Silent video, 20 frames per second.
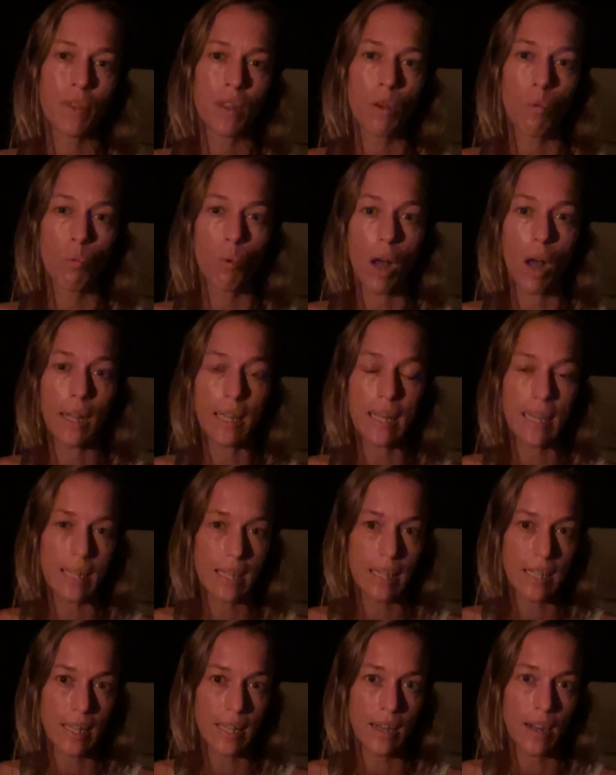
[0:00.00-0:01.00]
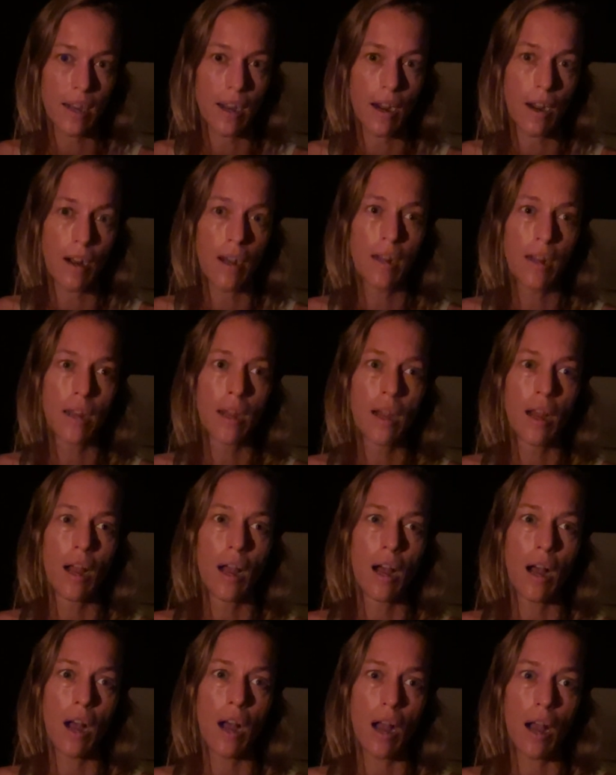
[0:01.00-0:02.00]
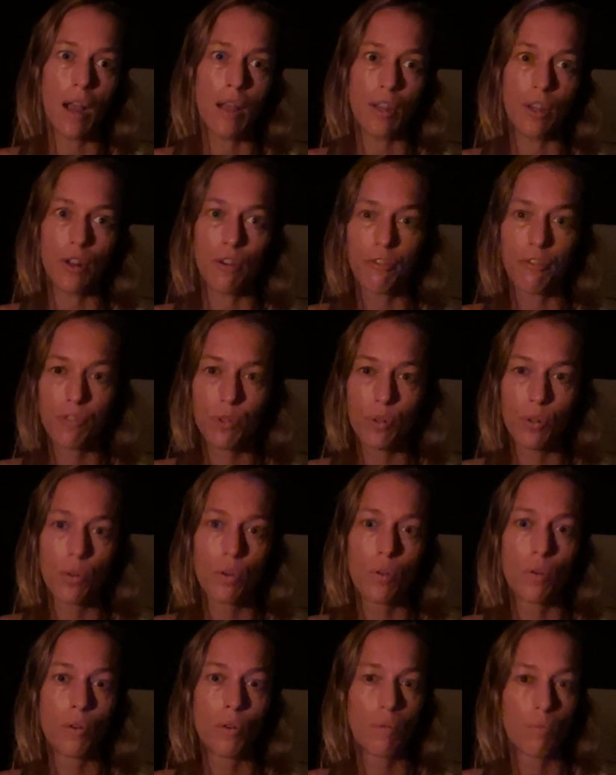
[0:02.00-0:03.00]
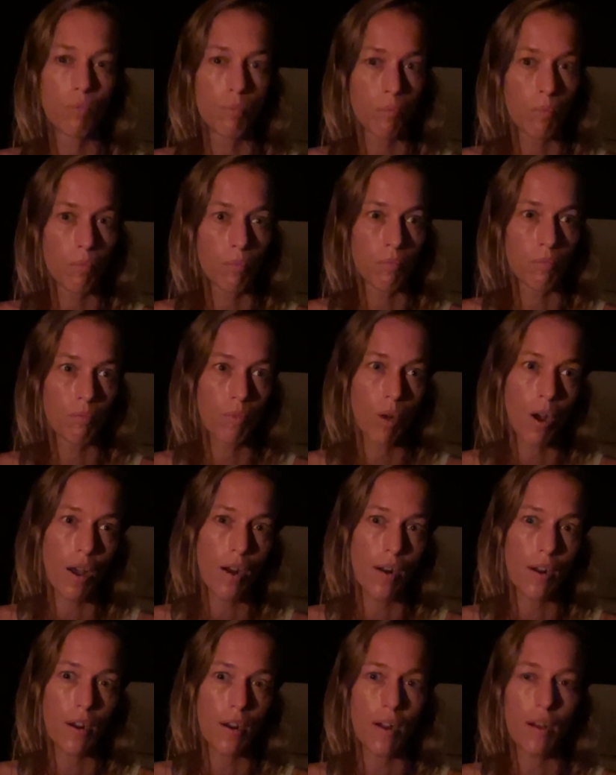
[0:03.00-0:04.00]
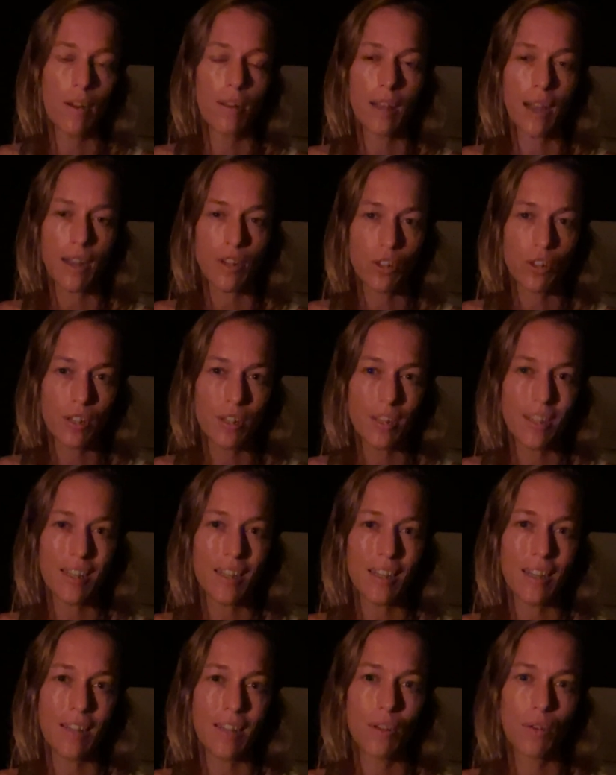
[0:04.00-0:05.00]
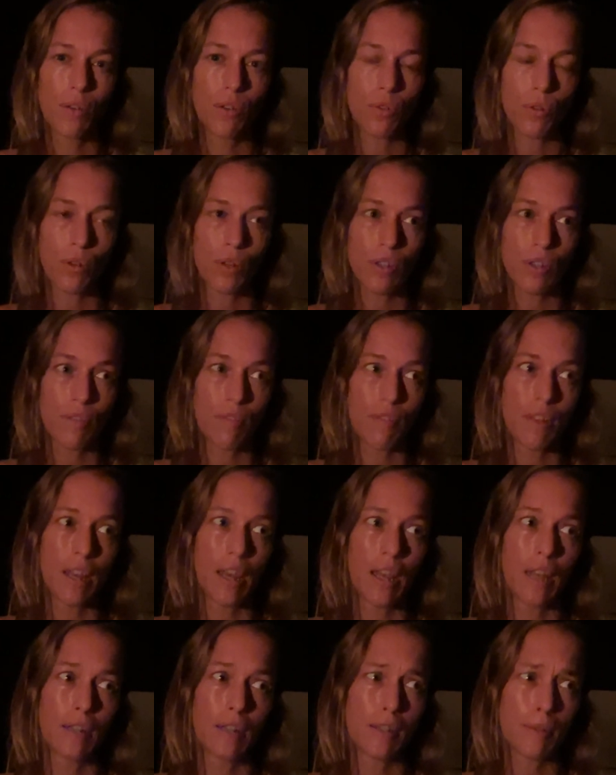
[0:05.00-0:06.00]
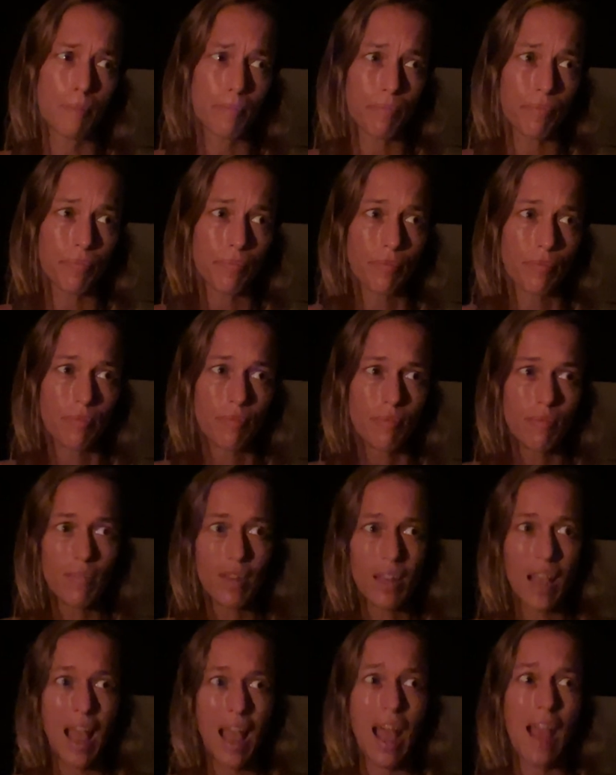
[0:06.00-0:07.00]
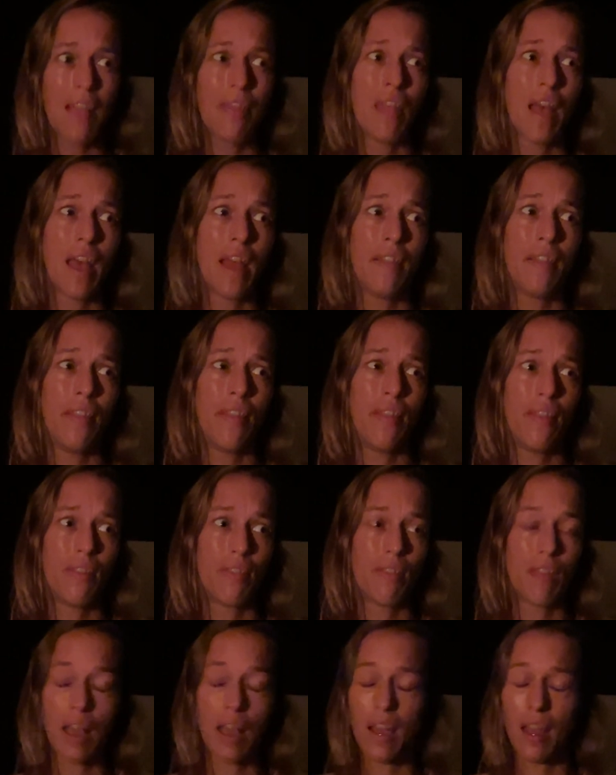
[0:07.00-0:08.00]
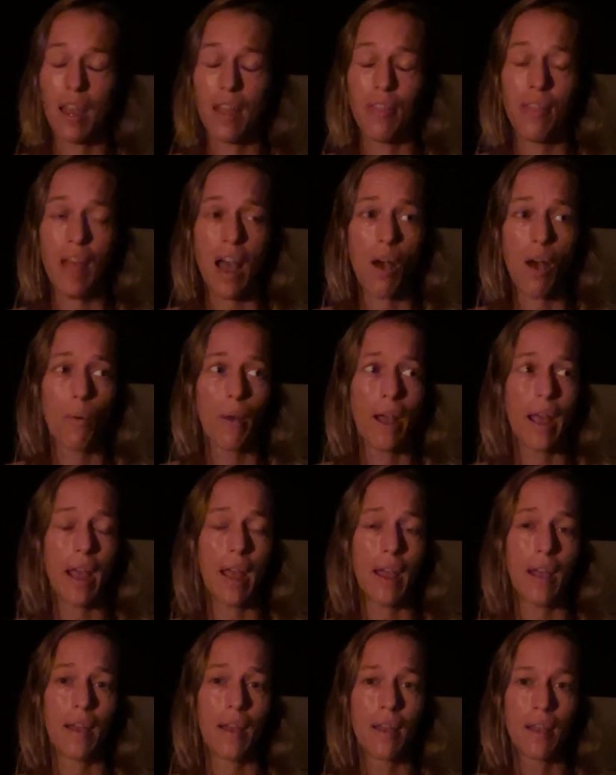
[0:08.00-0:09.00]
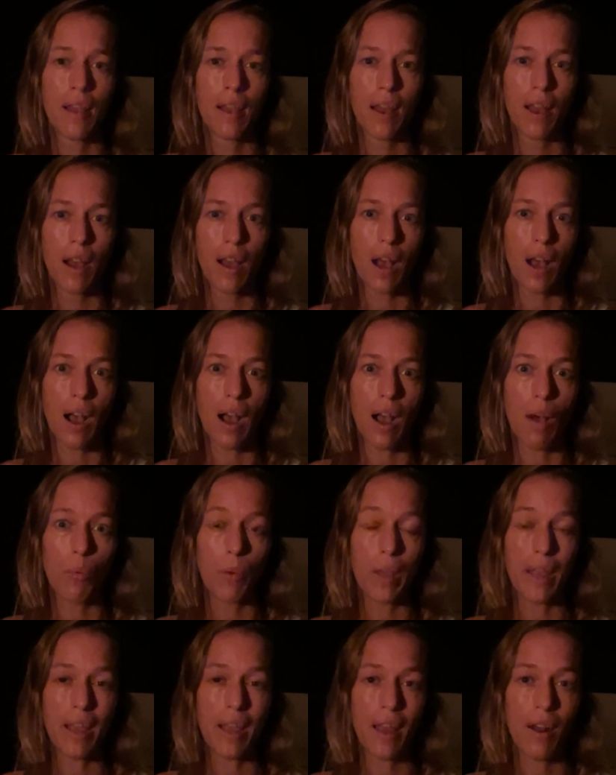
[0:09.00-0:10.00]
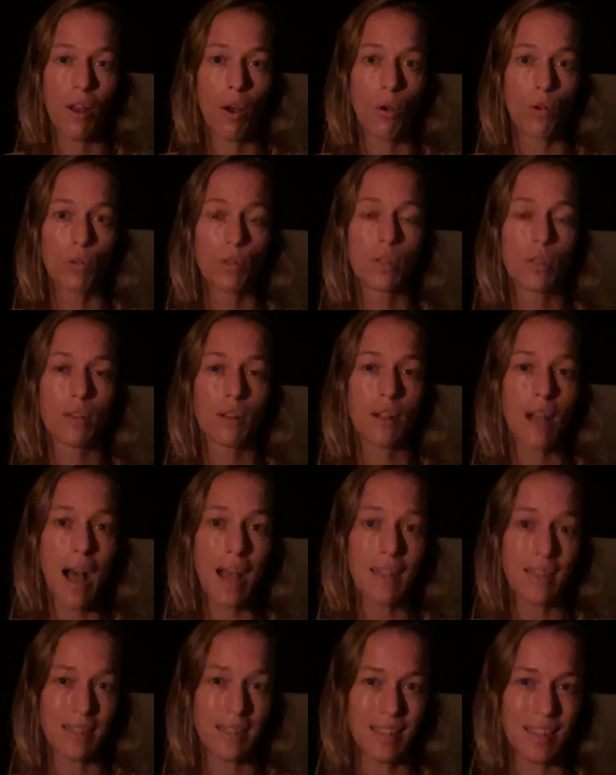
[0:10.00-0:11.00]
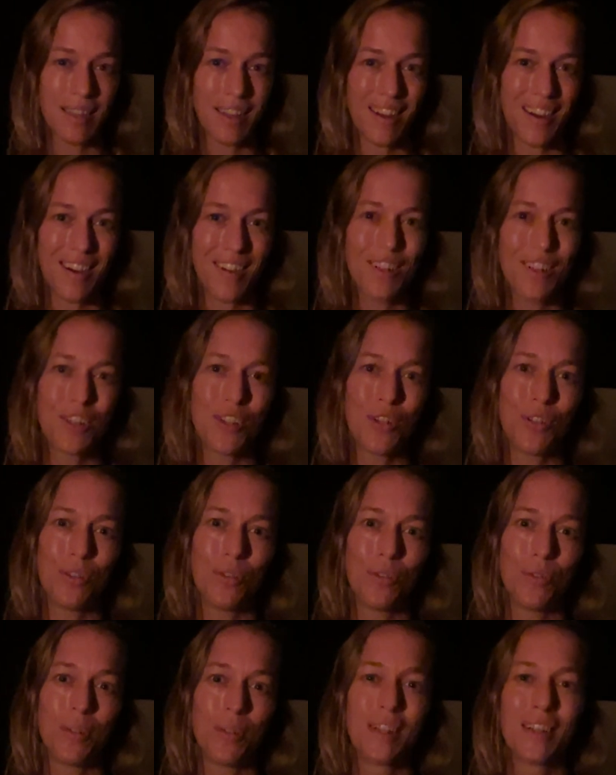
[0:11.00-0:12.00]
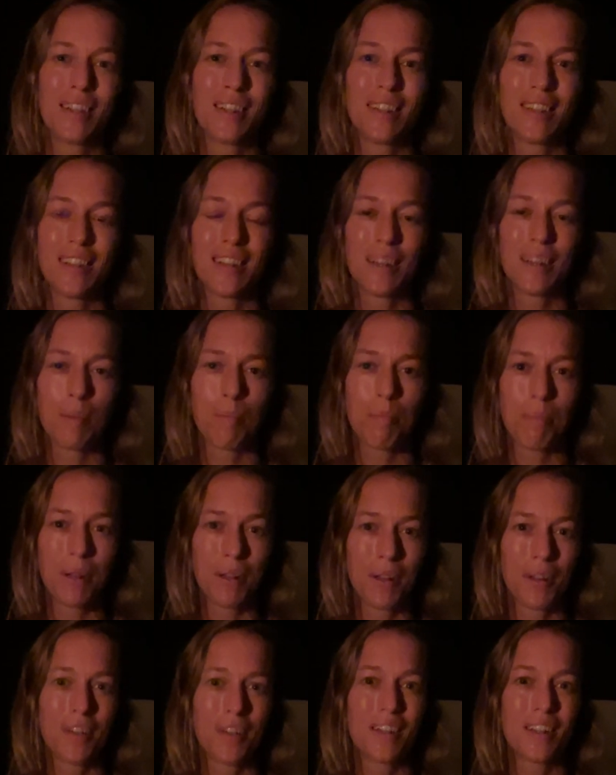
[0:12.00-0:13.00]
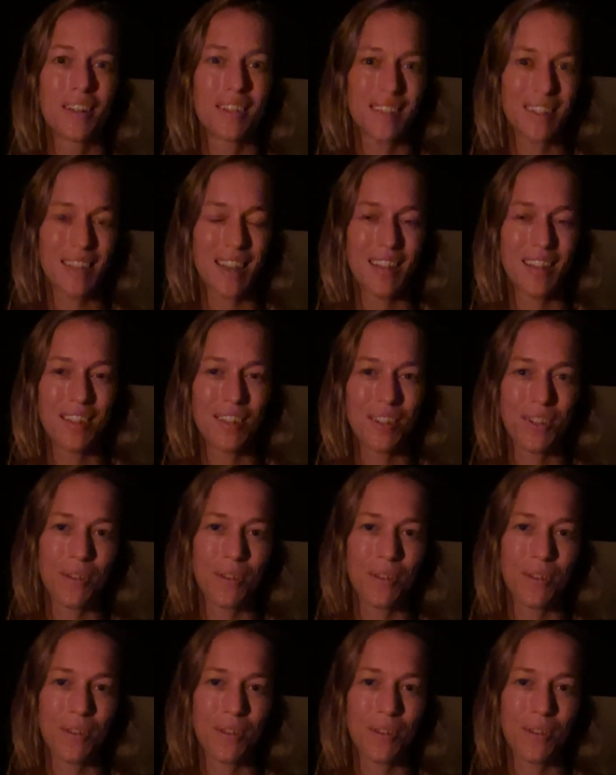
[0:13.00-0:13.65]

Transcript: while he's here, food, water, electricity, those sorts of things, and that way we can host classes here to build tensor